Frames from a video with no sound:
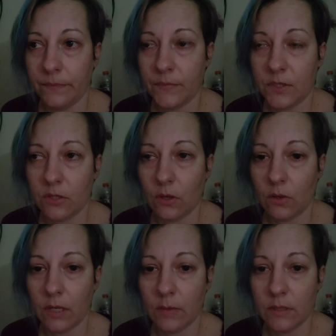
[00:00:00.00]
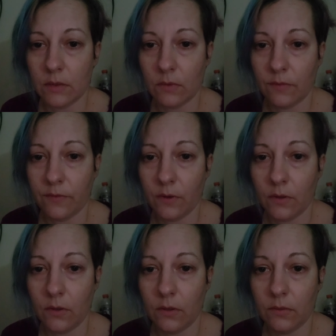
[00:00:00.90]
So he did a
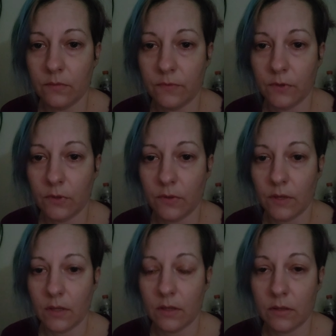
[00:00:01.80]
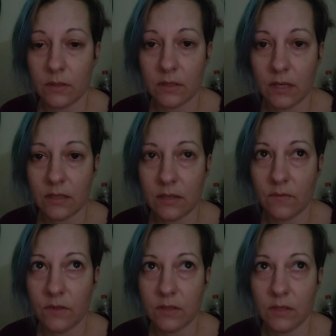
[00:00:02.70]
referral for the. There's a testing
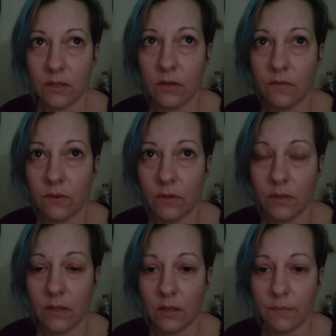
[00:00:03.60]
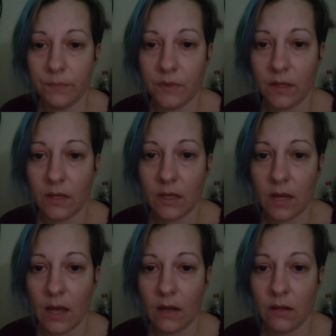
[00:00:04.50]
facility over on
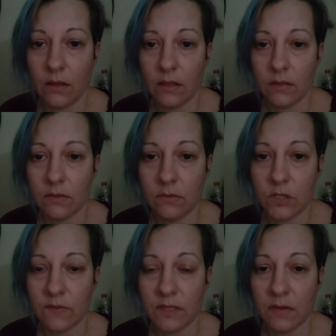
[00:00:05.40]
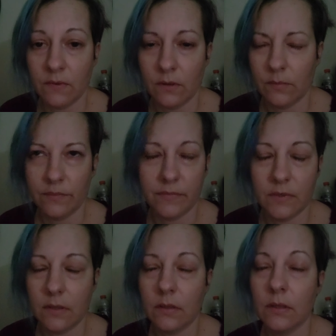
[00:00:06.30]
Canal and Jeff Dave, or.
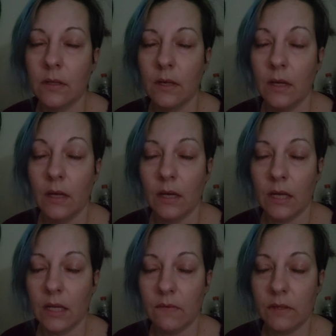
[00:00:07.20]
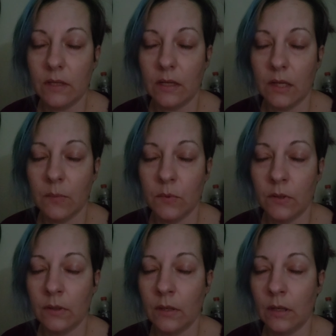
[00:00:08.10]
Can't even think
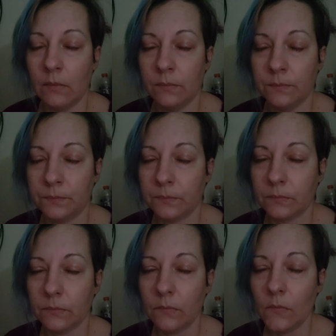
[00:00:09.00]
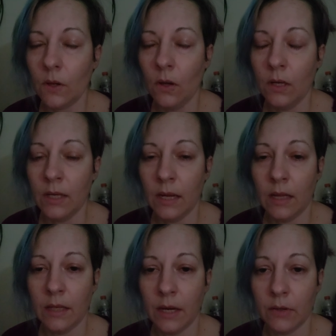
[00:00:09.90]
anymore. On Canal
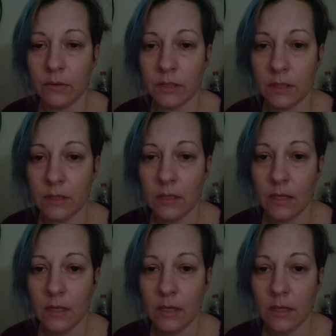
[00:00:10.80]
in Carrollton.